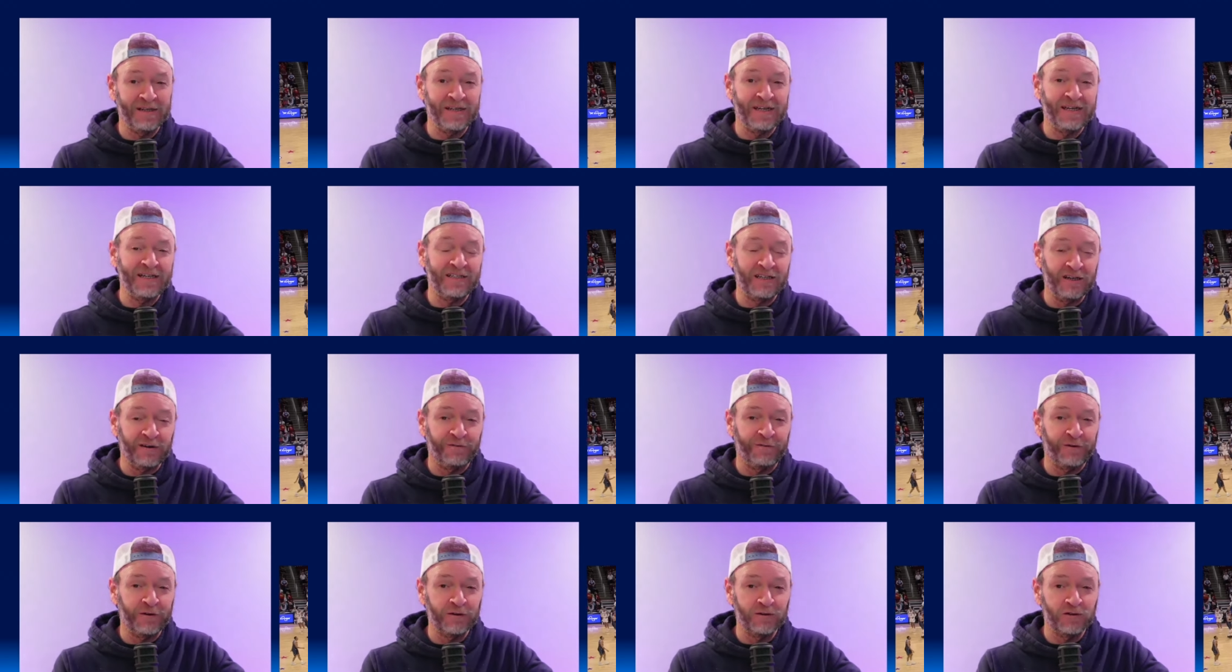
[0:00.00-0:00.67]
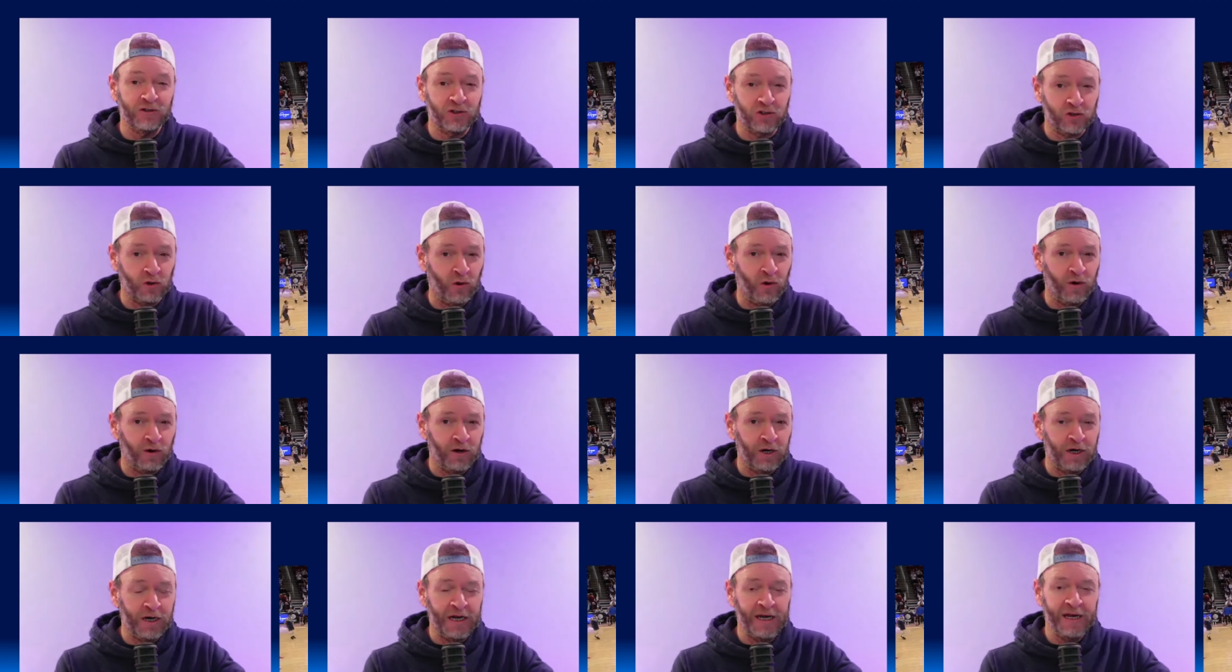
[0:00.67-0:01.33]
different
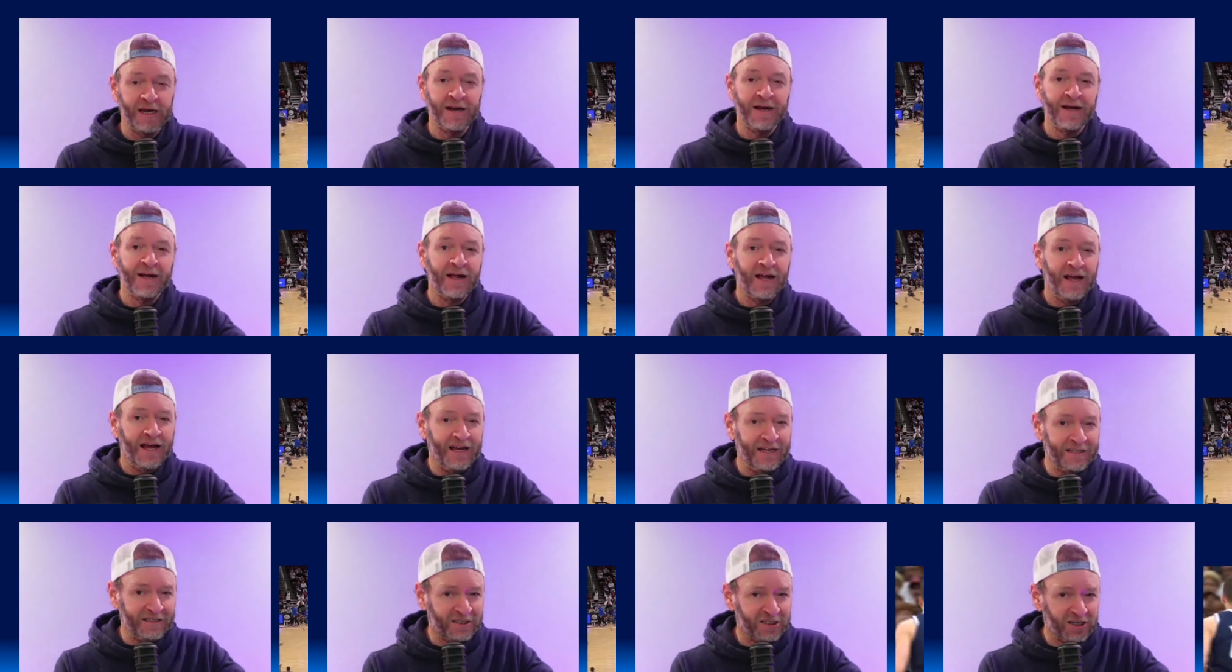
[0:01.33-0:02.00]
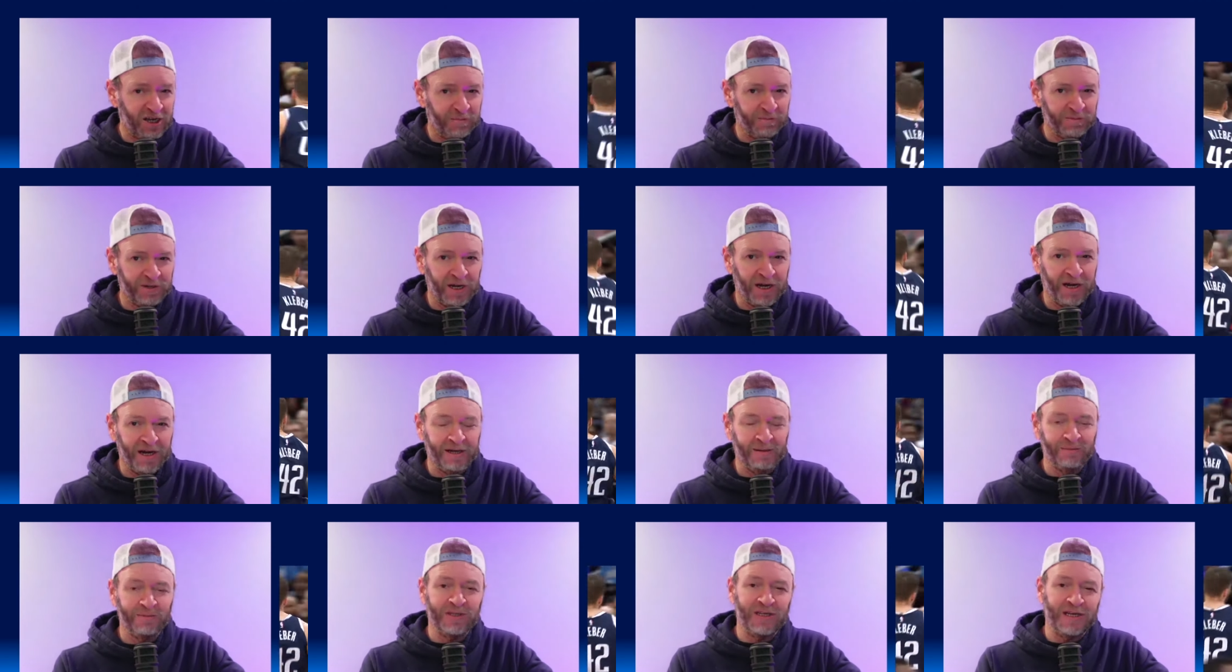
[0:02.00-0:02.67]
story. And
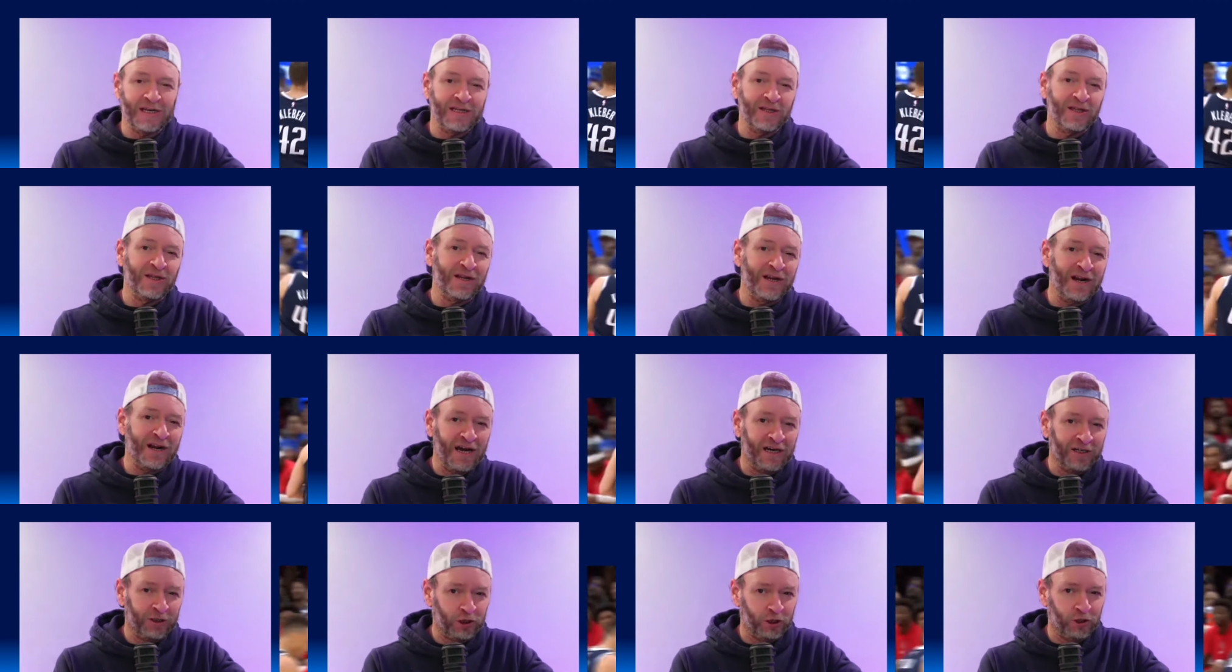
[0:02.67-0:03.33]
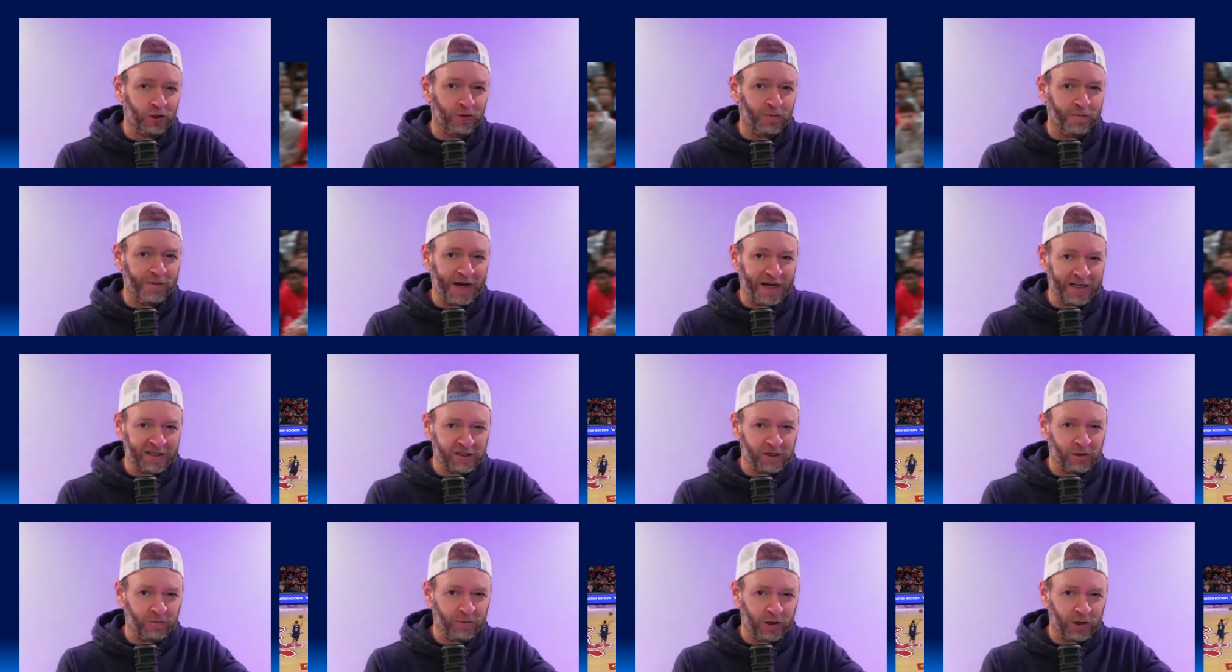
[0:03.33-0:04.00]
sometimes in the National
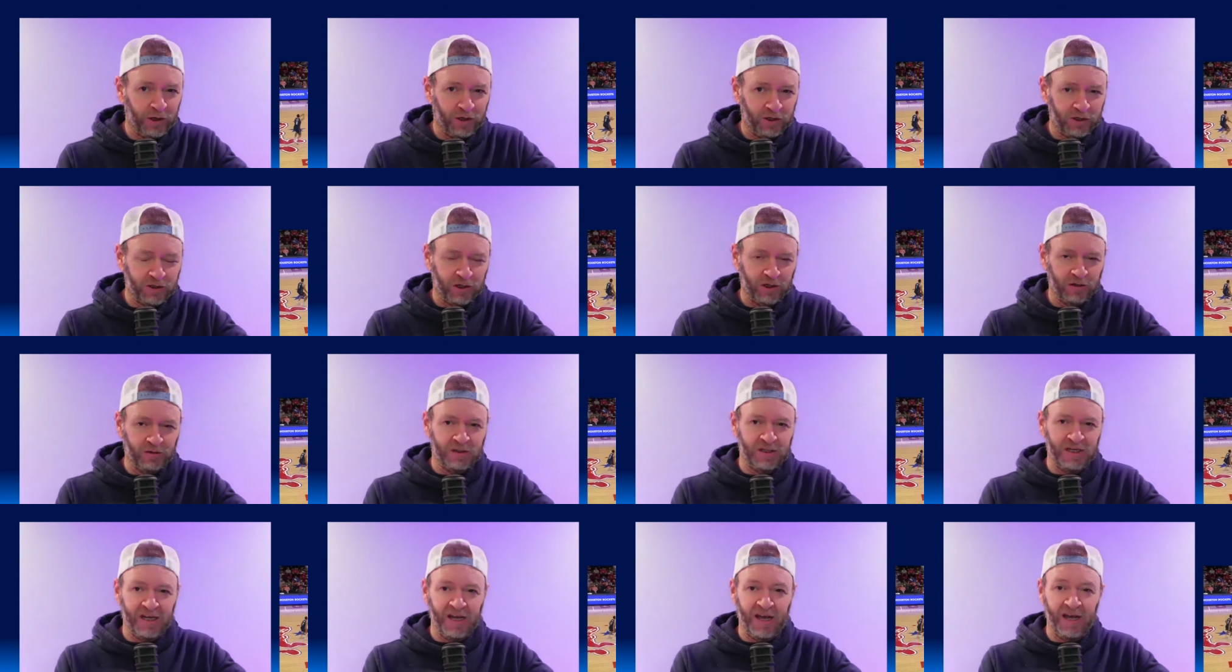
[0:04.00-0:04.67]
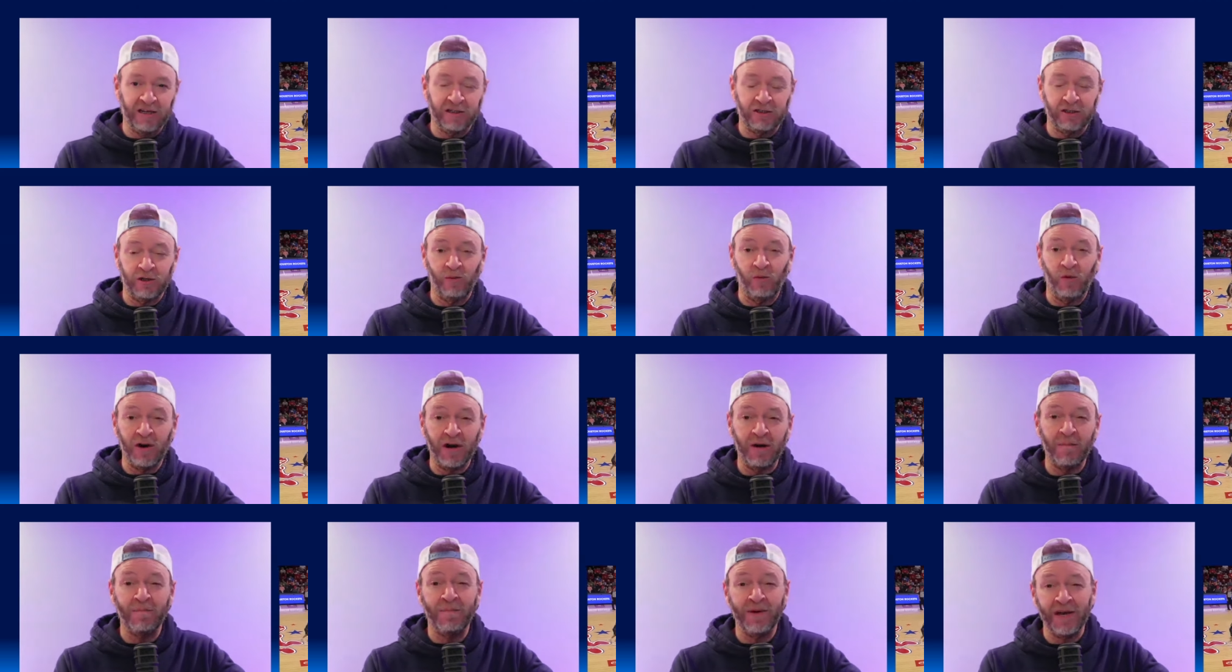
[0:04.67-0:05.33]
Basketball Association,
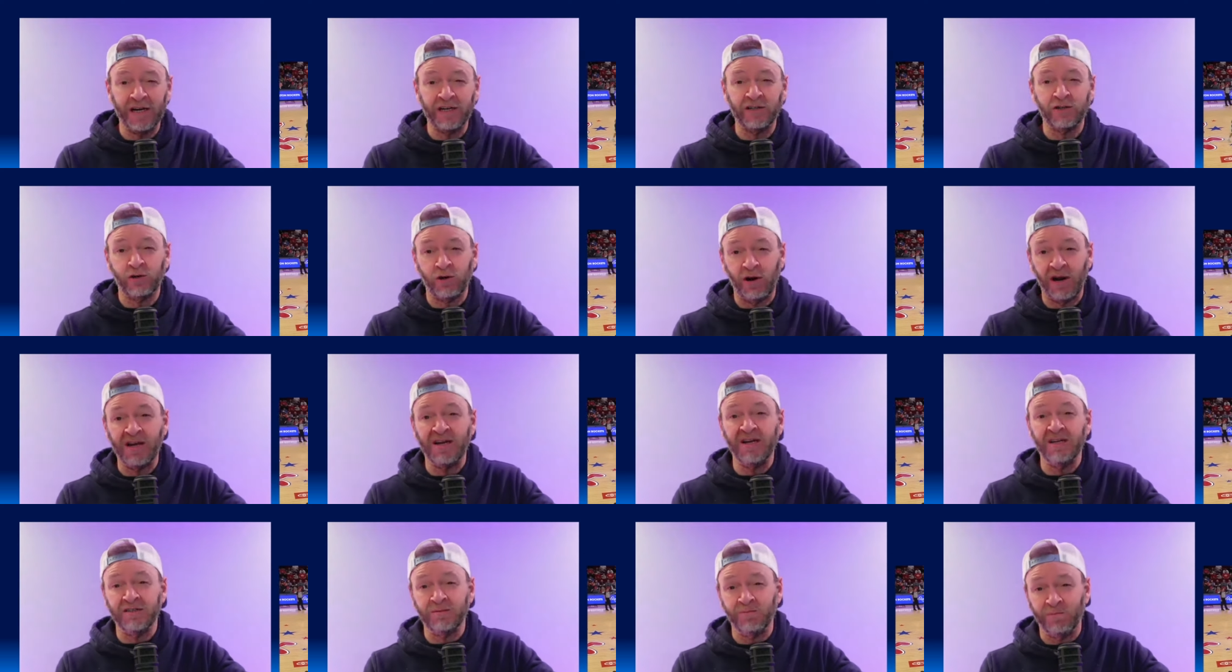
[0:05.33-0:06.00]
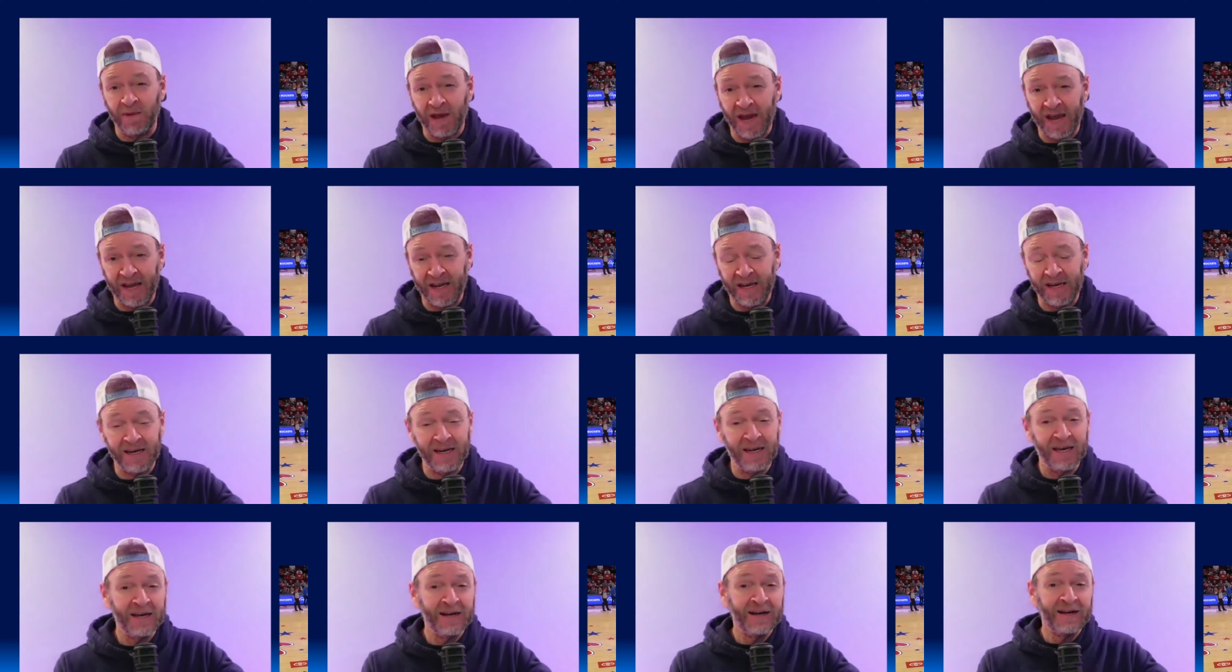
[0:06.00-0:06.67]
when a big trade is
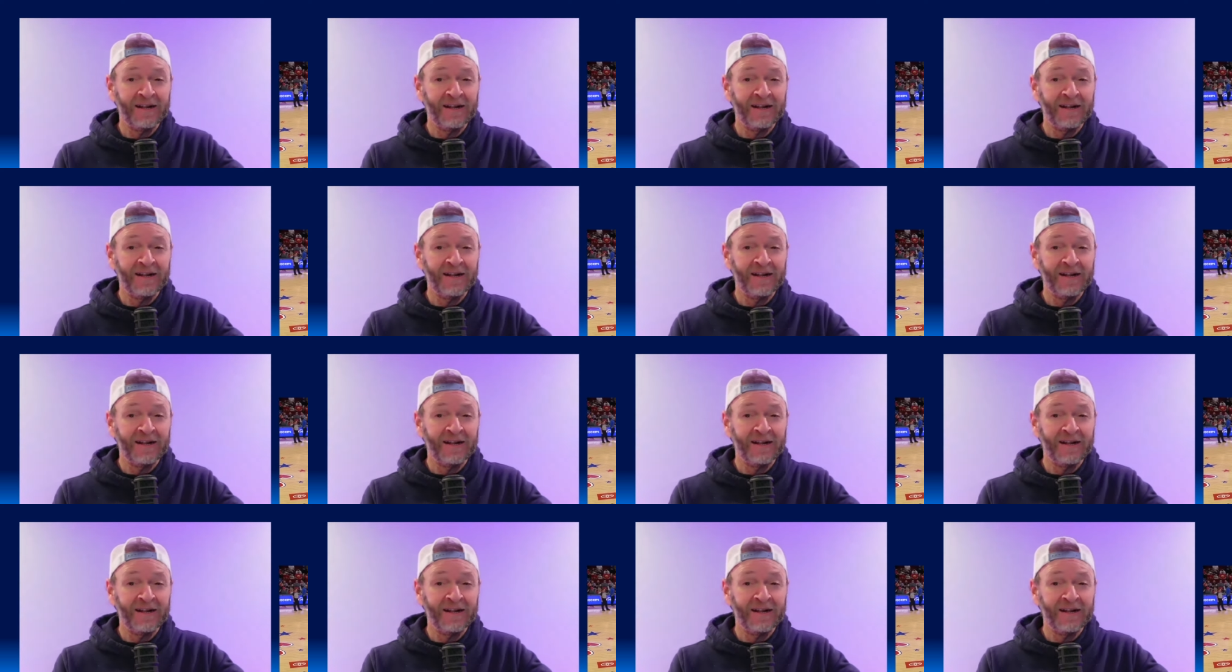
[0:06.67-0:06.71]
made,